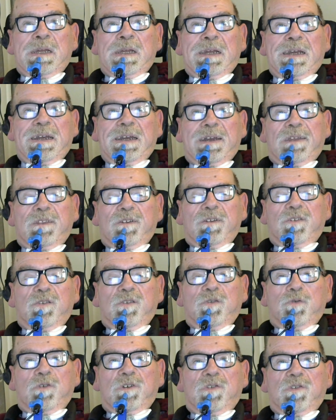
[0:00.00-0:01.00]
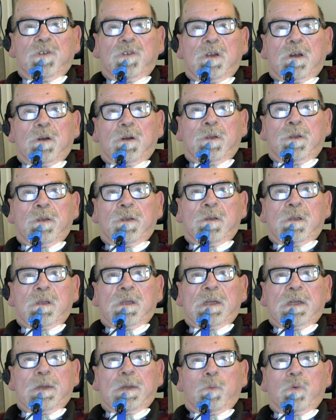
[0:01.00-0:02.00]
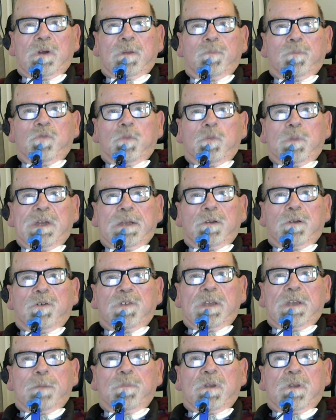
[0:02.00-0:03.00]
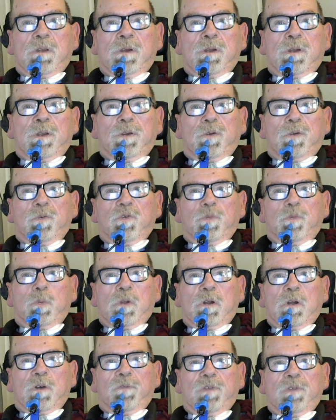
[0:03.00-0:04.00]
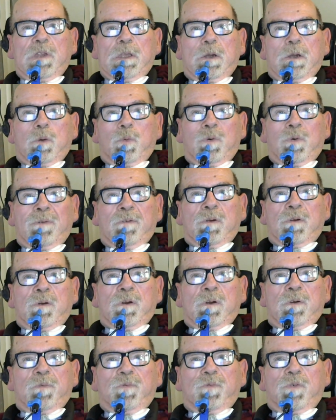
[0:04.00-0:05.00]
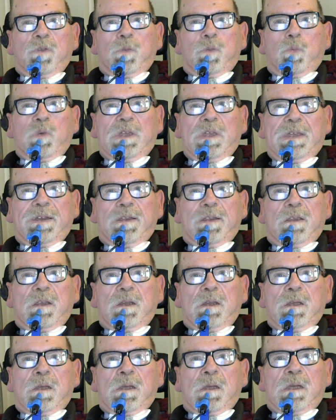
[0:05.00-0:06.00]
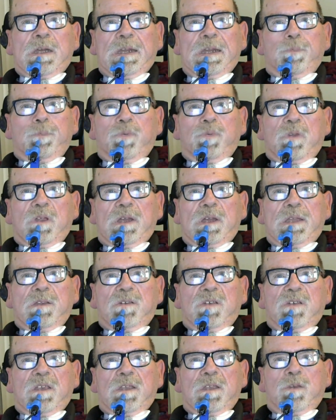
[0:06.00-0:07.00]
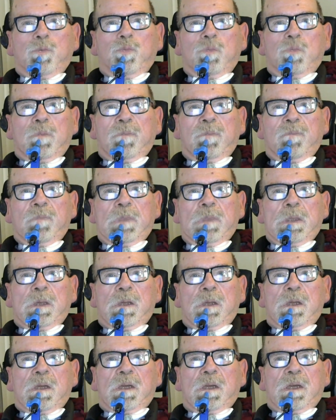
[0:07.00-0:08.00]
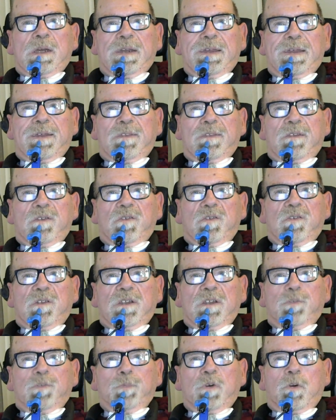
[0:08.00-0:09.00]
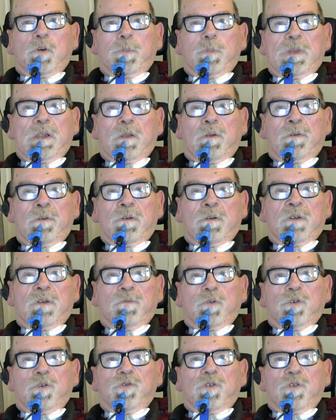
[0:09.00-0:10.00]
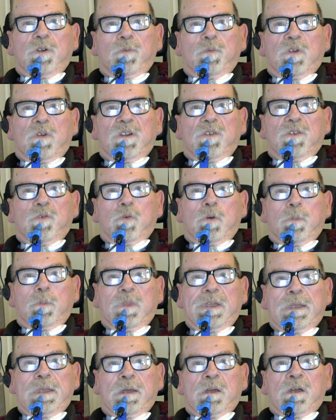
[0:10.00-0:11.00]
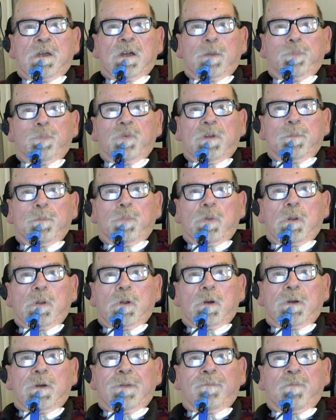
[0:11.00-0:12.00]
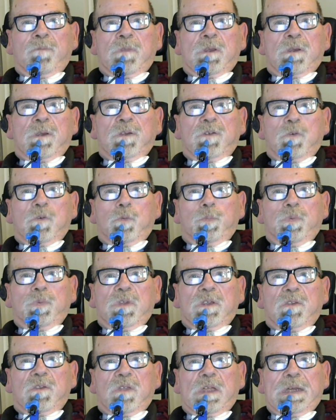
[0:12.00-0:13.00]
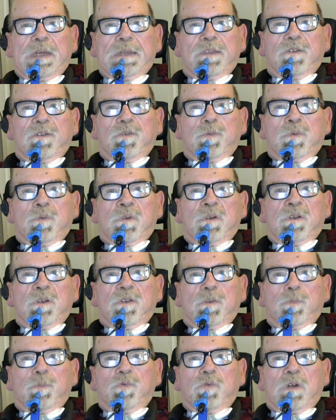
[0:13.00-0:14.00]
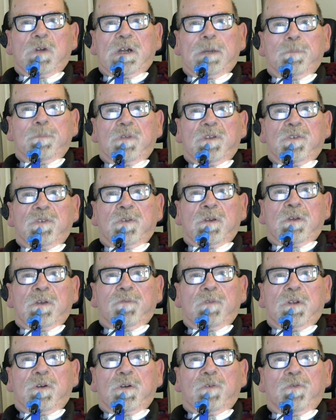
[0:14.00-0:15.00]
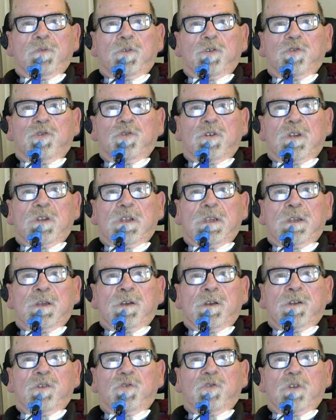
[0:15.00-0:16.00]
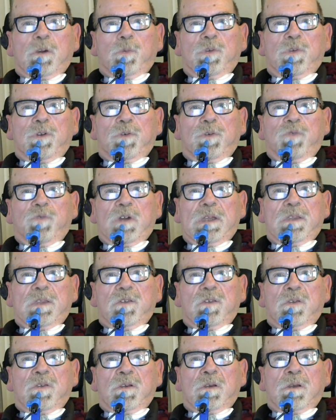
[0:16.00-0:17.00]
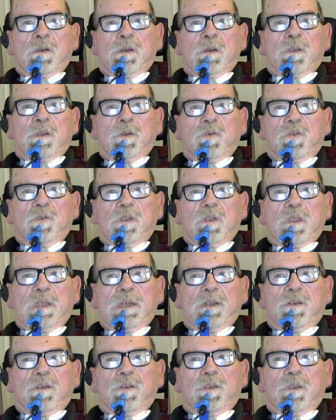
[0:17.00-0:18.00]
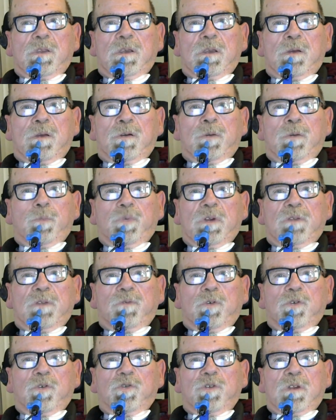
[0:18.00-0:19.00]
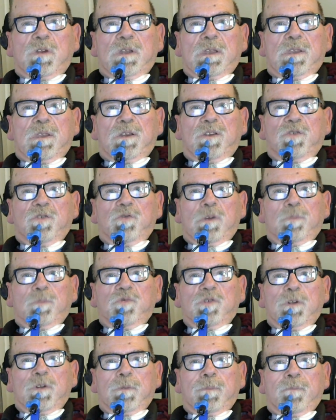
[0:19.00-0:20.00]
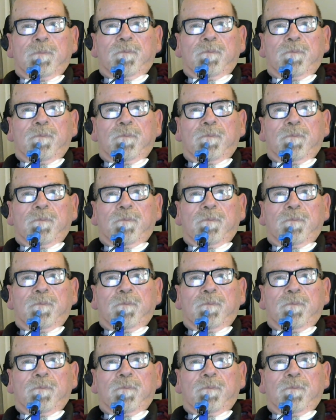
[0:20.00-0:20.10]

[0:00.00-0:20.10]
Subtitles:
Hi, this is Chris Young, and welcome to my entertainment news blog video for the week ending April 18. Again, this is an experimental version of what is normally a print blog, so please like and subscribe this video version and share it with your friends. There's a link to the print version in the description.